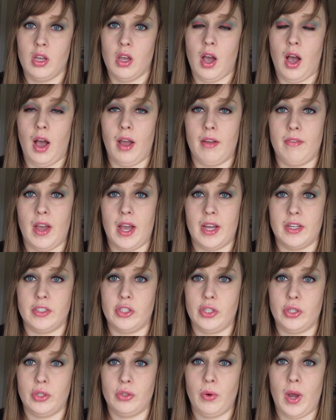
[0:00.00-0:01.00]
I've had
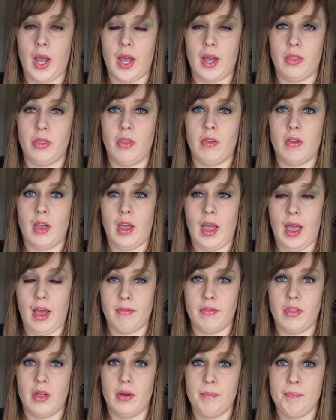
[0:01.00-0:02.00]
2
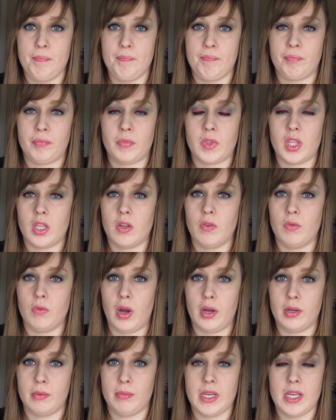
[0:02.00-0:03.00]
have them.
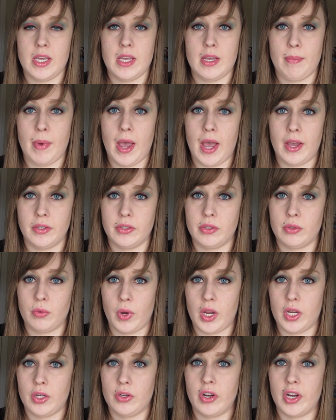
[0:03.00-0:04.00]
Rugby, he passed
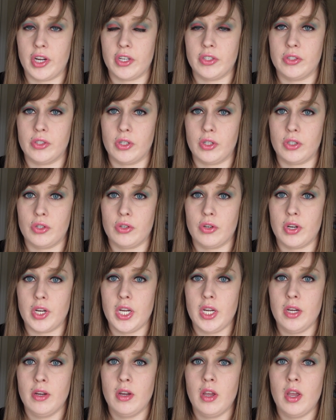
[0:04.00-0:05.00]
away during
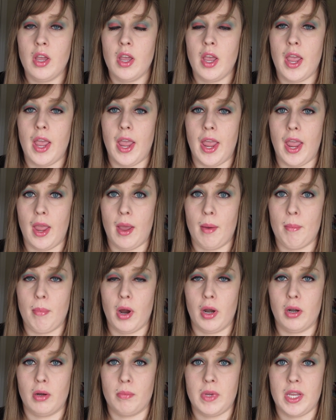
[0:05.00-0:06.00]
surgery, and
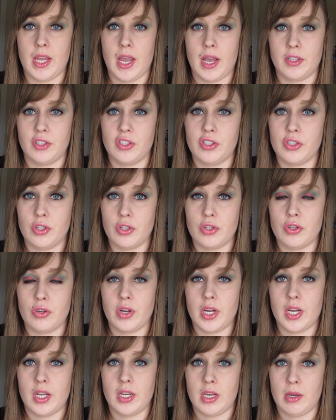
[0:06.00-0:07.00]
Barnaby had
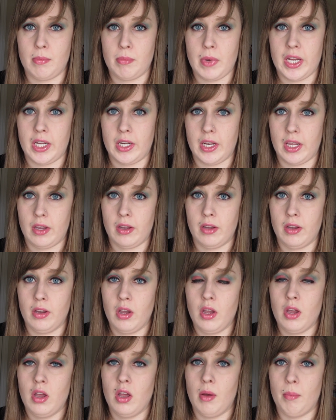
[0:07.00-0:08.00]
surgery and he made it.
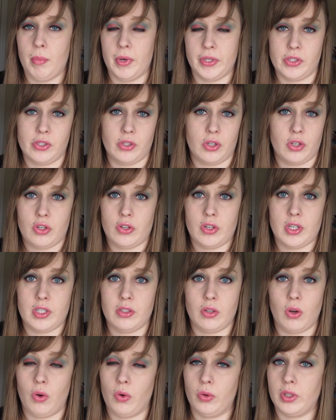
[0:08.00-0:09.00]
But surgery is
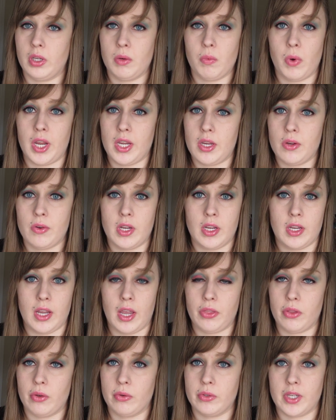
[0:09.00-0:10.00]
the only way you can
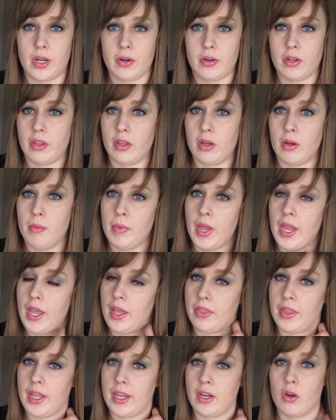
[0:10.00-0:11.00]
get those out of them,
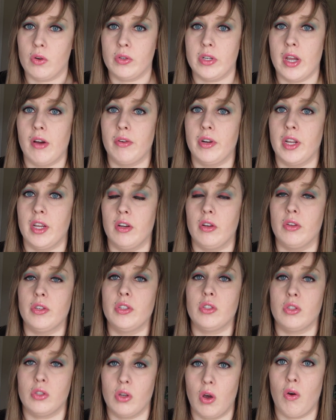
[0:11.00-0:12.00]
and they go downhill
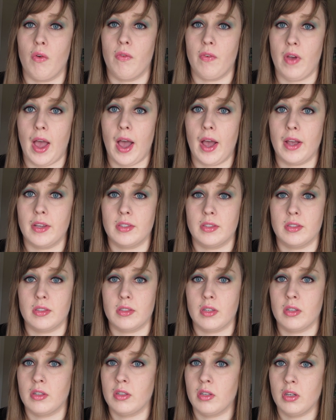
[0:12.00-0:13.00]
so
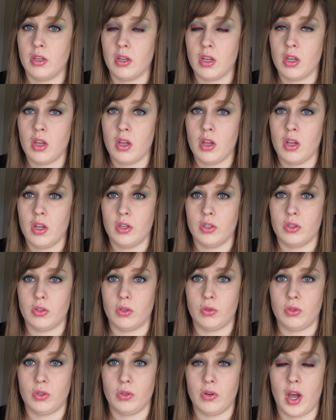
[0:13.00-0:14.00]
fast.
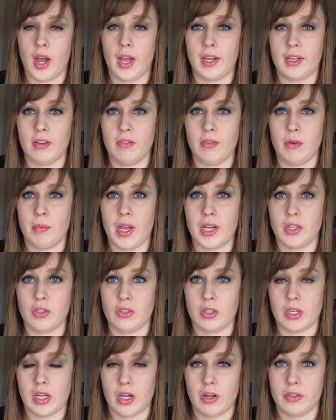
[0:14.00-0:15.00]
So do not give them
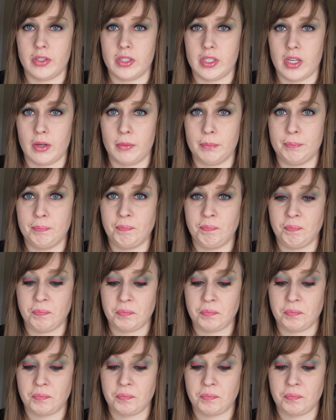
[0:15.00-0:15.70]
extra calcium.